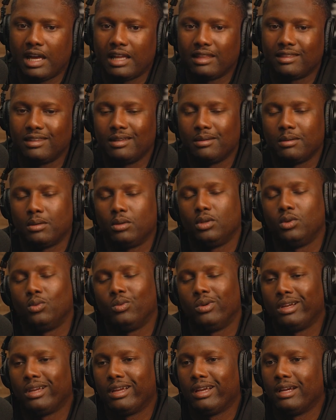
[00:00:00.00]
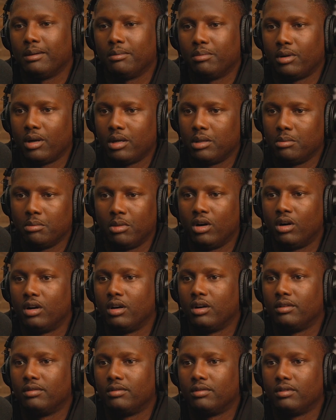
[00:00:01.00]
I think only one guy, probably
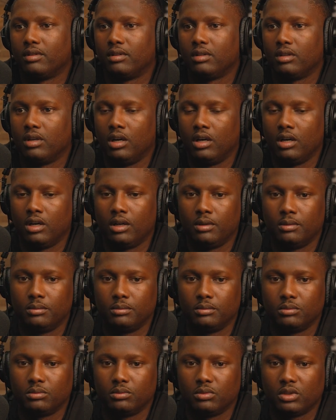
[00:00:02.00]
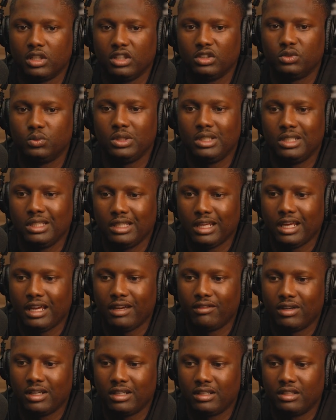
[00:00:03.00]
Marv, because we did
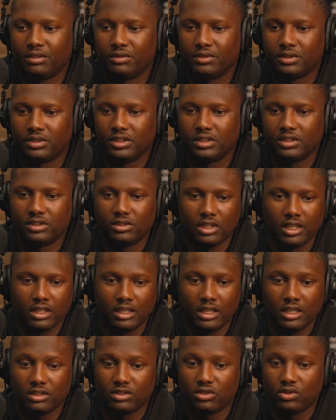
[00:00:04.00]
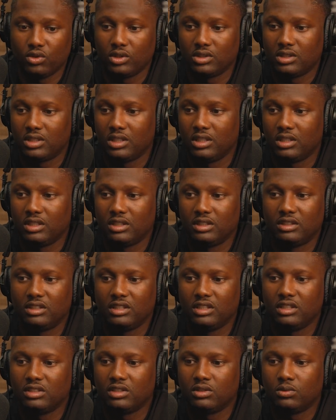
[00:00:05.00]
have our differences, I guess, towards the end of the
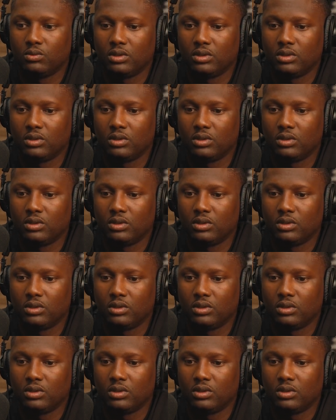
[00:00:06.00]
season